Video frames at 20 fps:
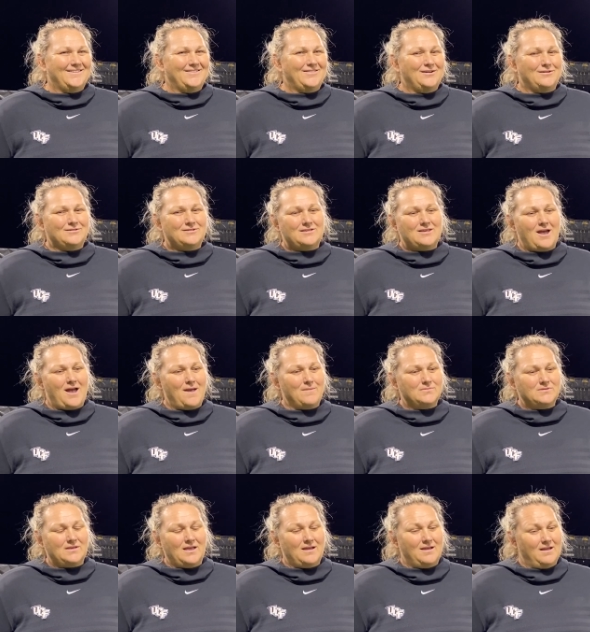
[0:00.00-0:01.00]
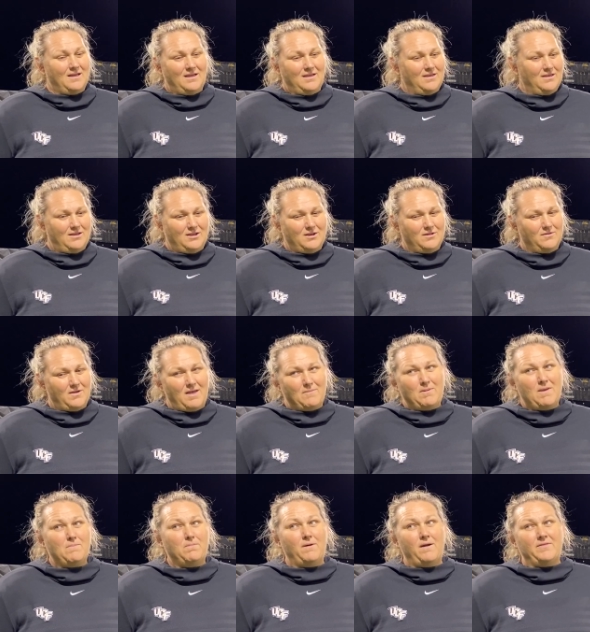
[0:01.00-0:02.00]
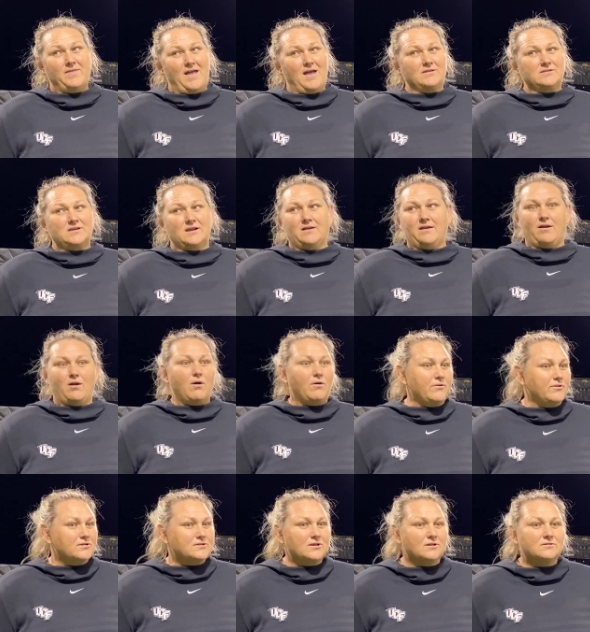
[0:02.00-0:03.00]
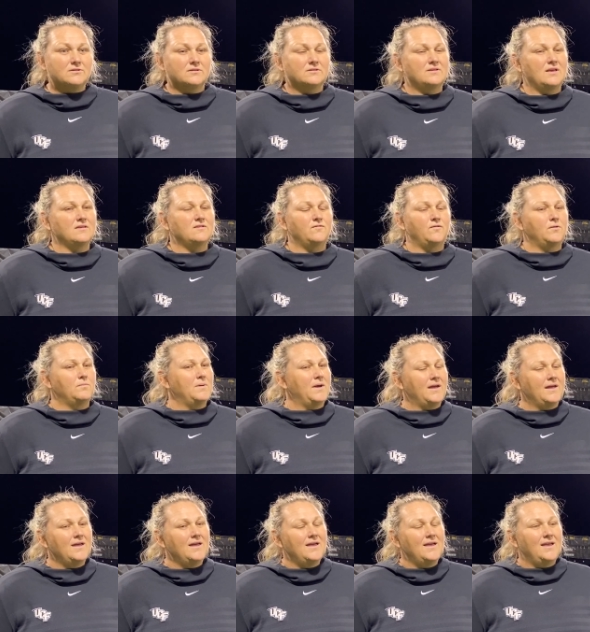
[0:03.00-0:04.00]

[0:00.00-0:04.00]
there's times like, you know, people on the outside are like, oh, they're so successful, but